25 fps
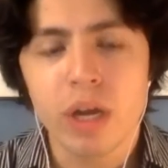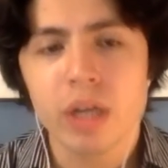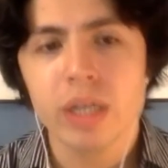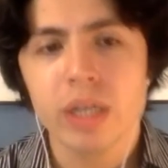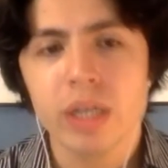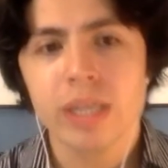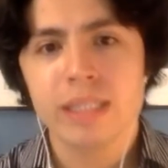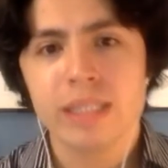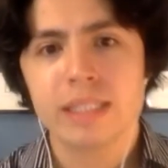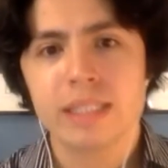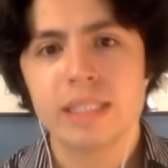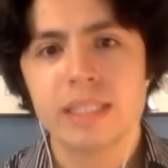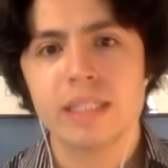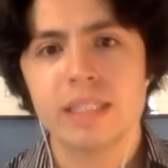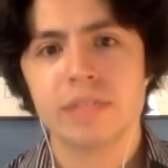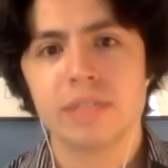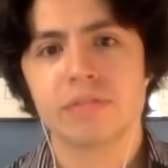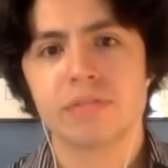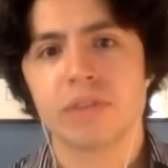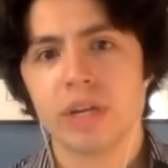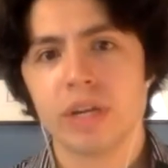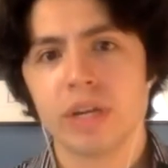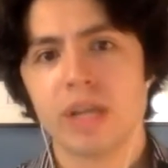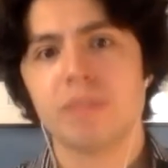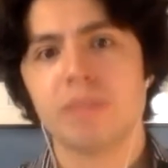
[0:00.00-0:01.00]
is
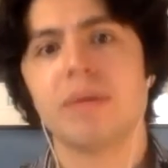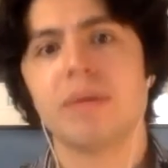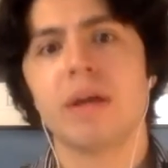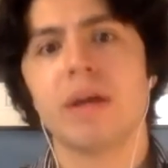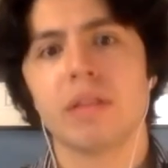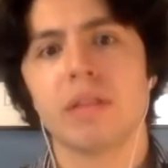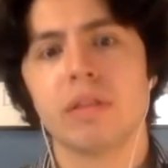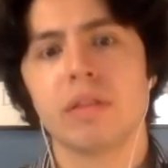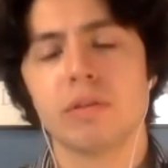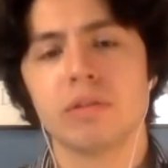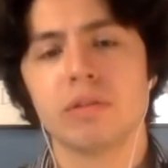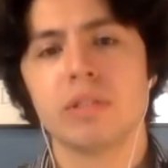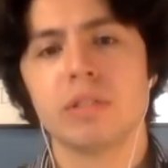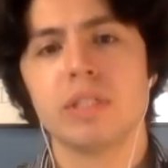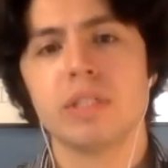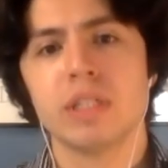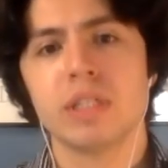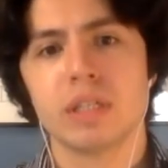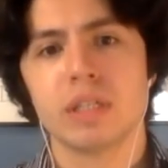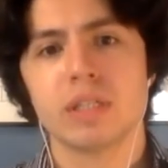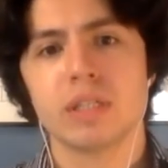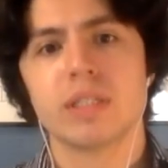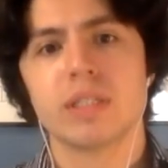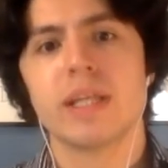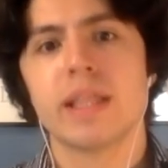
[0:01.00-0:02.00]
different about those
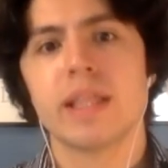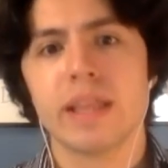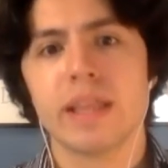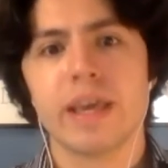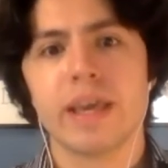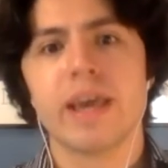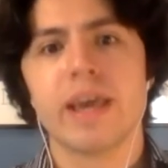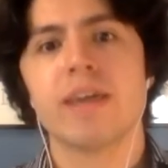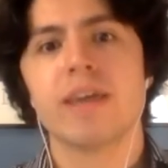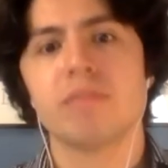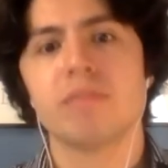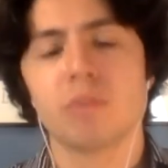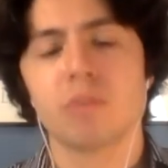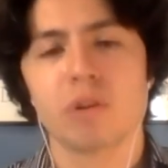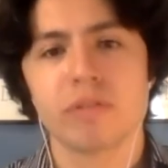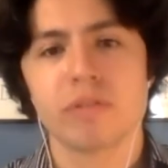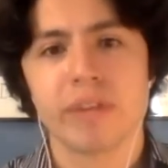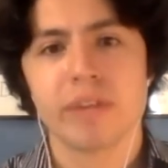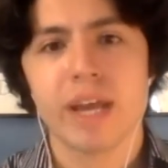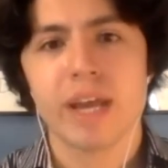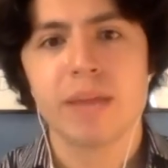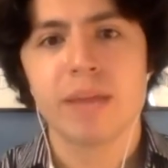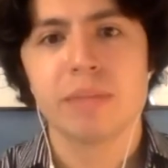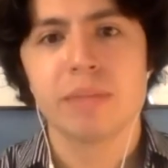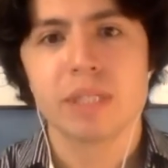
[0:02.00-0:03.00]
deals that they have more of
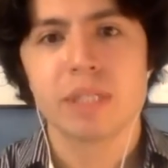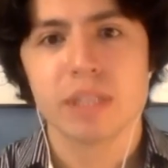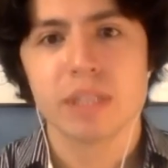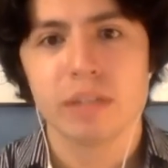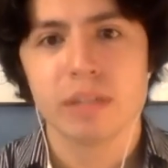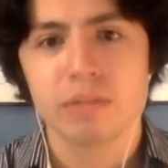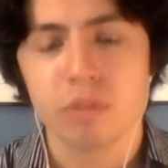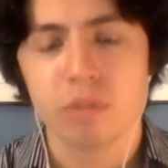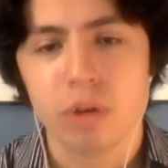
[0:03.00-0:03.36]
an appetite for